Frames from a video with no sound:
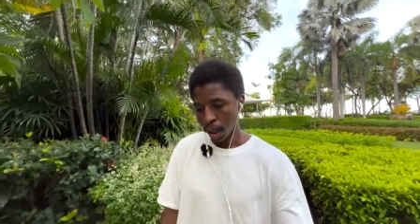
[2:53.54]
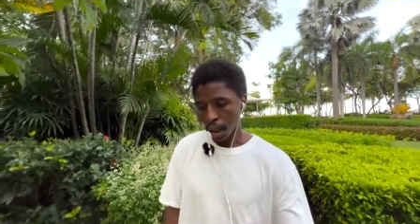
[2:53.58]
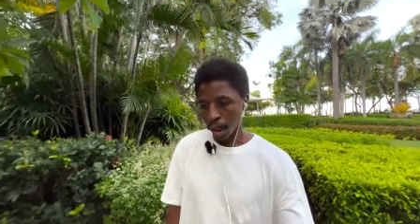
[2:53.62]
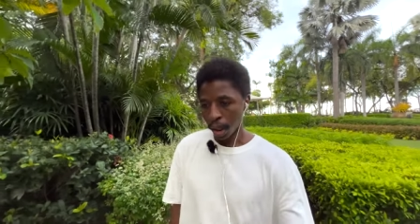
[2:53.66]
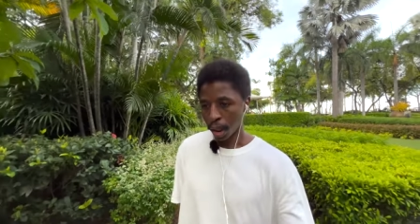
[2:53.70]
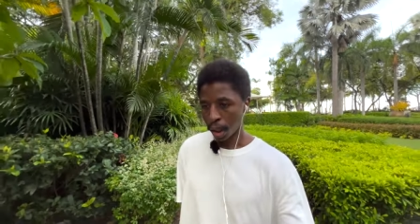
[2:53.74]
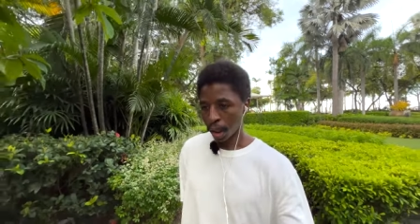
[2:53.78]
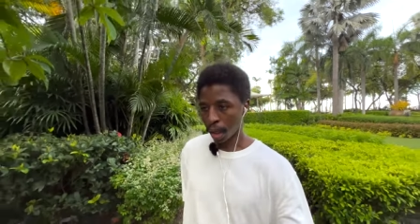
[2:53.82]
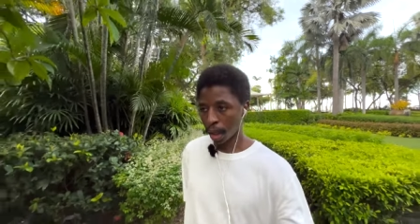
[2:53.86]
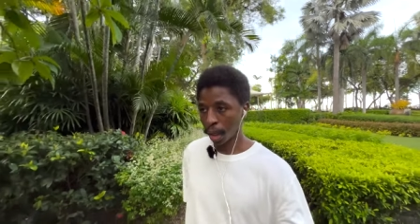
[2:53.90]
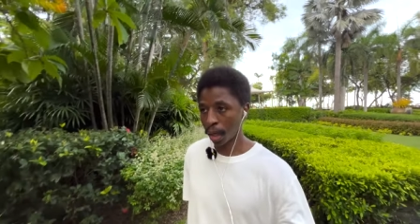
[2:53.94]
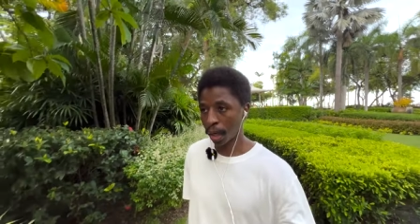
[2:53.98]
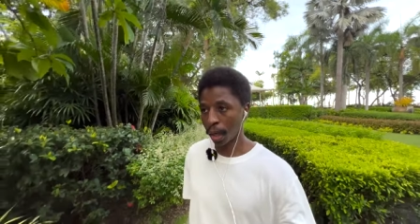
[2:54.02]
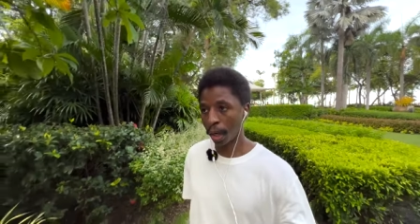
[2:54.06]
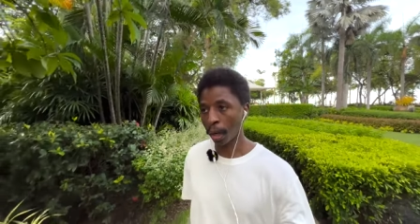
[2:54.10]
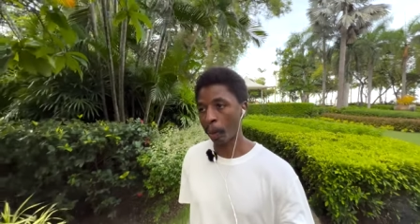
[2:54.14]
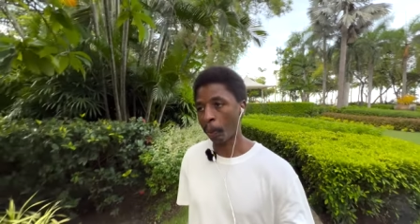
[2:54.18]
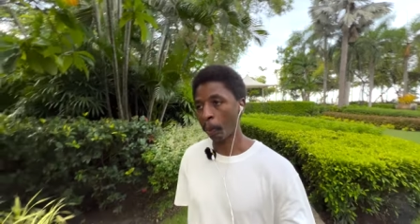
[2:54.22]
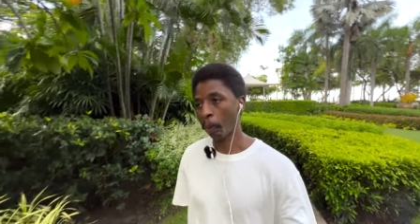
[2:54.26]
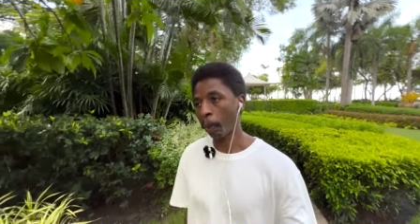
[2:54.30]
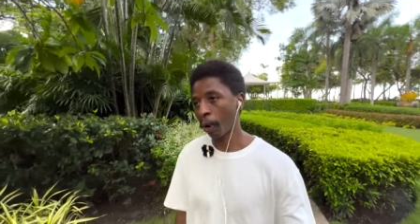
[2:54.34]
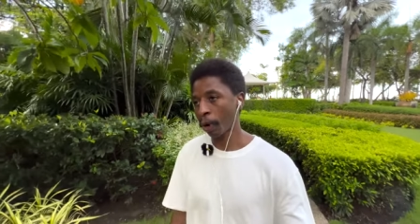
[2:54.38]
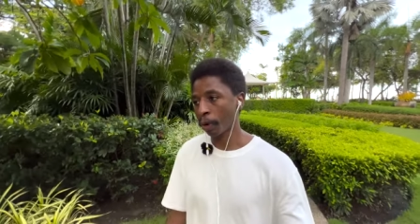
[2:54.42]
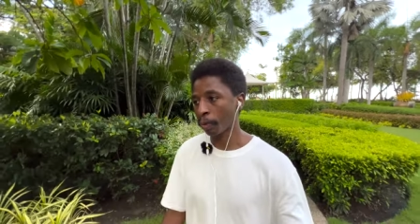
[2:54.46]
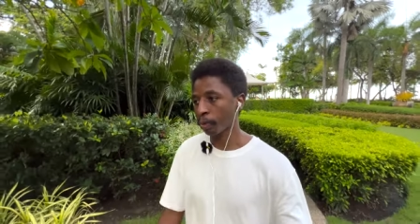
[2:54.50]
uh,
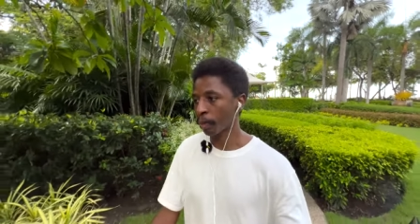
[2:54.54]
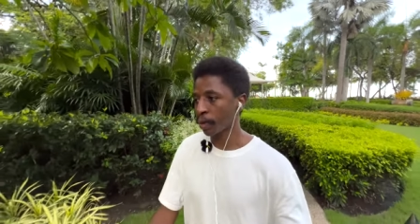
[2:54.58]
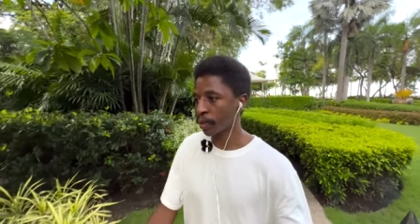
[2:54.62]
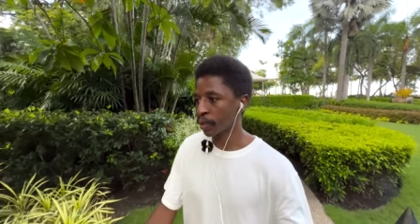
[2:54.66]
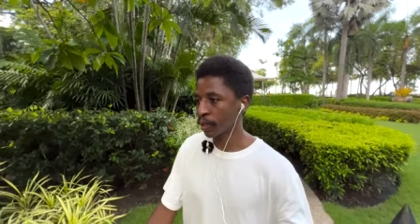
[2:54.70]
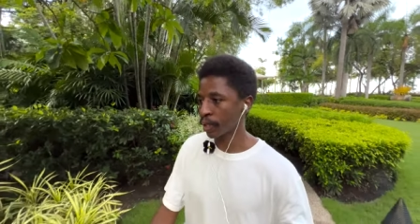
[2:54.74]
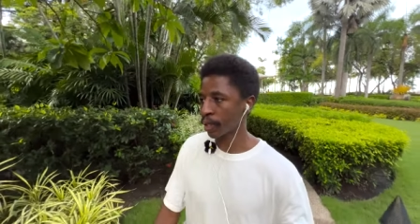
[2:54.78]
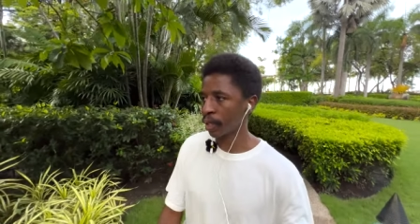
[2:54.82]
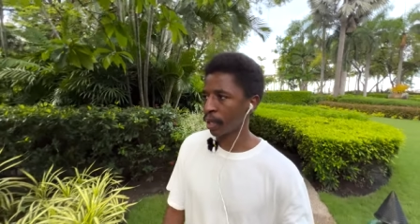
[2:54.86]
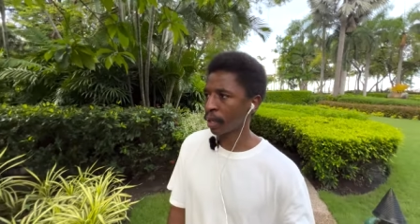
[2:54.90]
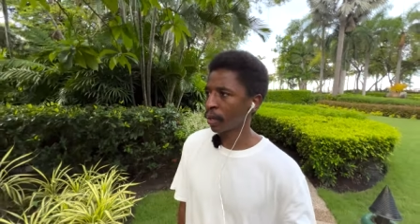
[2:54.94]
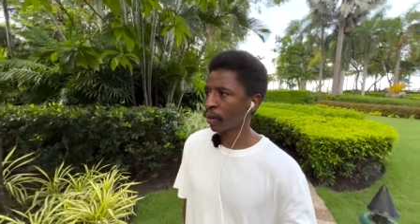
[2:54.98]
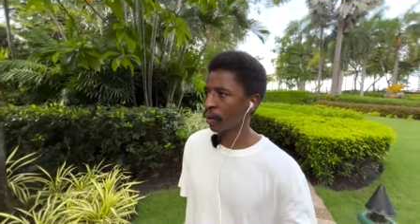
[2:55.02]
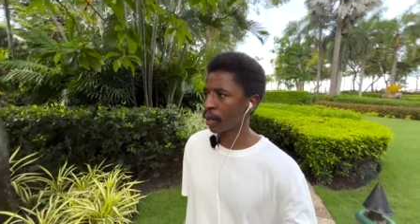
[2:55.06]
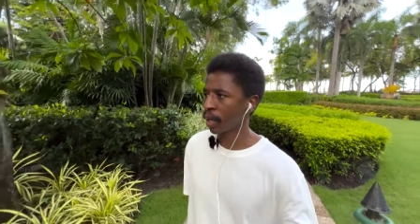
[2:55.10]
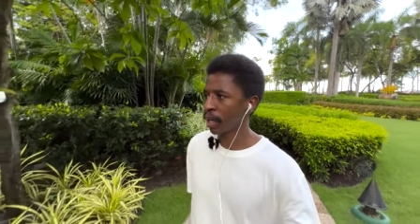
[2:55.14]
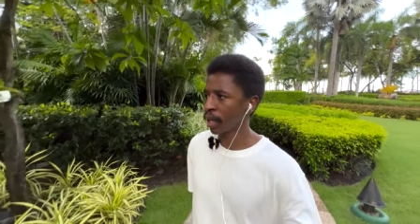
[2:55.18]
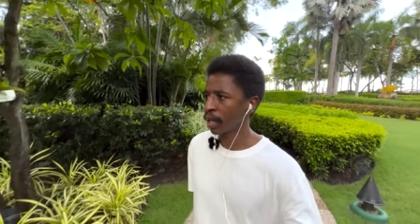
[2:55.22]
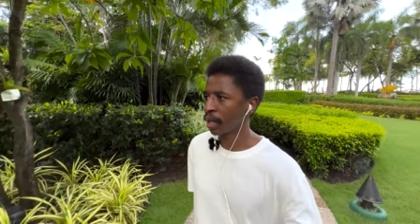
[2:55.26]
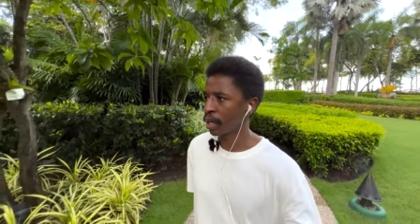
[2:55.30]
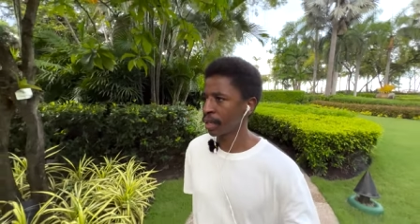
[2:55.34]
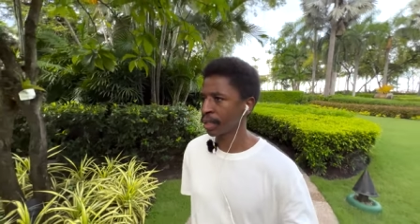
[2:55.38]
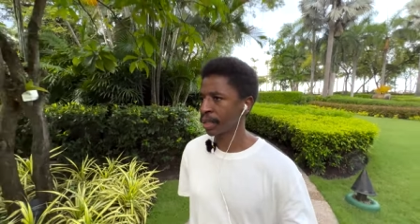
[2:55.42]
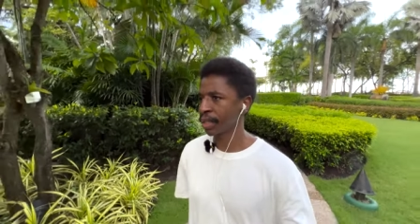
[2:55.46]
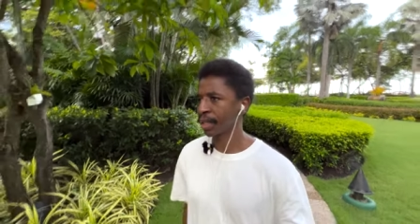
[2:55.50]
apartments there,
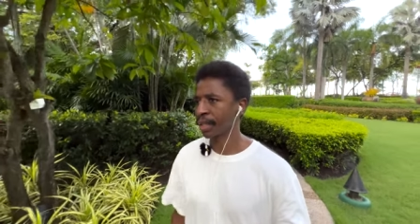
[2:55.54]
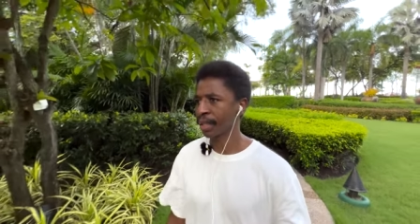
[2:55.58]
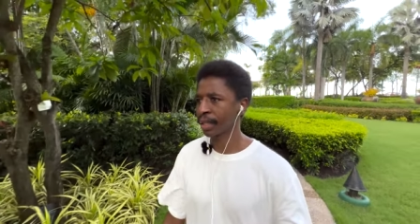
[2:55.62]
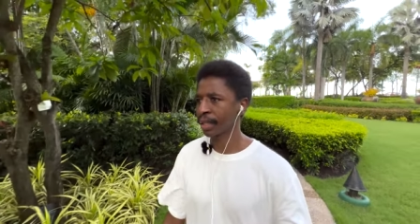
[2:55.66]
and